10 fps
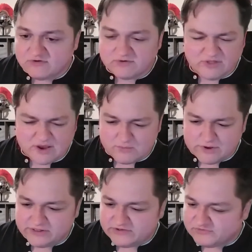Sorry, there's a lot of
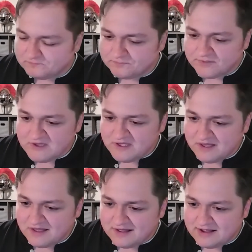reallys.
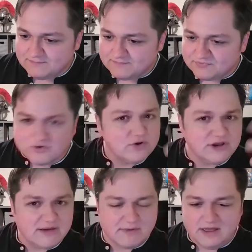
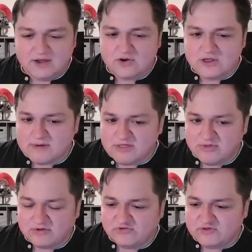Couldn't get my
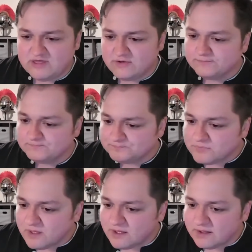thoughts together.
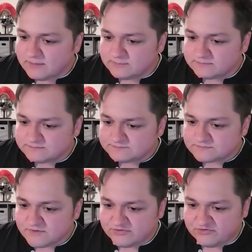
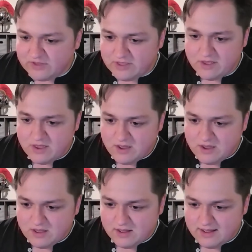Let's see.
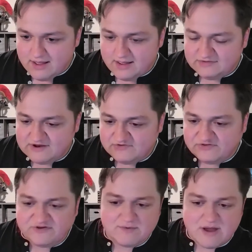Dennis
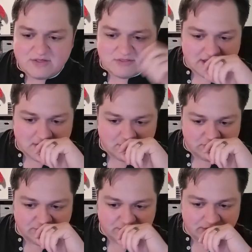says, I'd rather they go
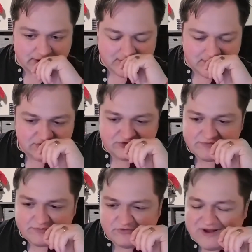to a new era and
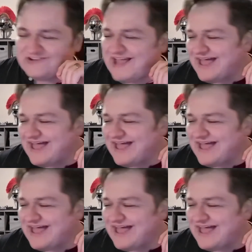start from scratch.